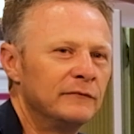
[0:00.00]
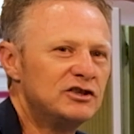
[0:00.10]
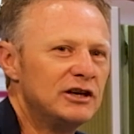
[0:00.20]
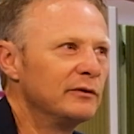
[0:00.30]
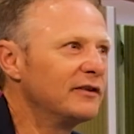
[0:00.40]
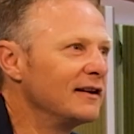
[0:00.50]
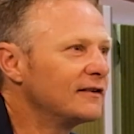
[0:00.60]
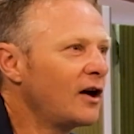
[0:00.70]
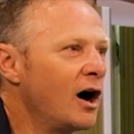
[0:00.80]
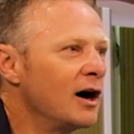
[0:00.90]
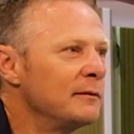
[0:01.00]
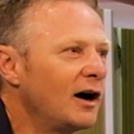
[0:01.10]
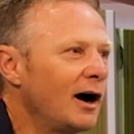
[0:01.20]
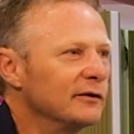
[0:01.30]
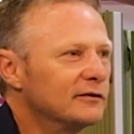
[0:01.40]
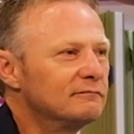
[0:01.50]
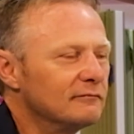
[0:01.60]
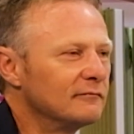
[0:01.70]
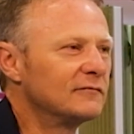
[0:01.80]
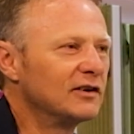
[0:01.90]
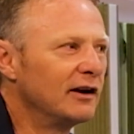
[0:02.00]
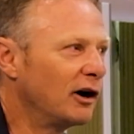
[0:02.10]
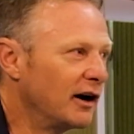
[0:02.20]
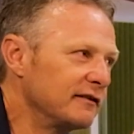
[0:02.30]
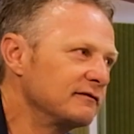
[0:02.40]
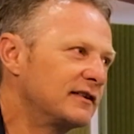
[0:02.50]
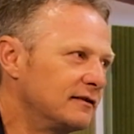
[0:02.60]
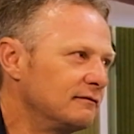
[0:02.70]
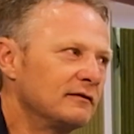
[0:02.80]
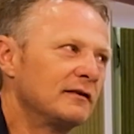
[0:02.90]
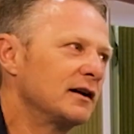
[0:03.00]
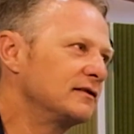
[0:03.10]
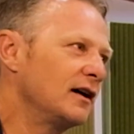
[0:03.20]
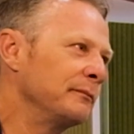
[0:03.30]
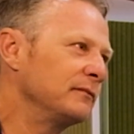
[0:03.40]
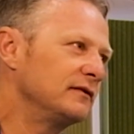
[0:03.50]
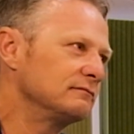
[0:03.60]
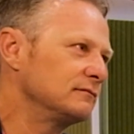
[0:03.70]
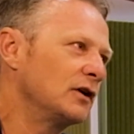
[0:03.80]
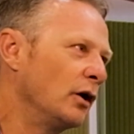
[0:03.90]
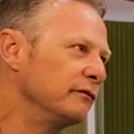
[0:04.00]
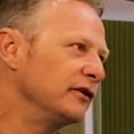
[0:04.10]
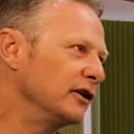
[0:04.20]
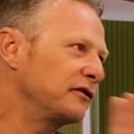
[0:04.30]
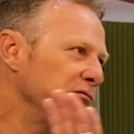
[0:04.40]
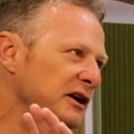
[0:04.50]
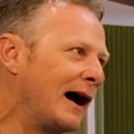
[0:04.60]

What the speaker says: She would then time. I would say, right, I'm going for 3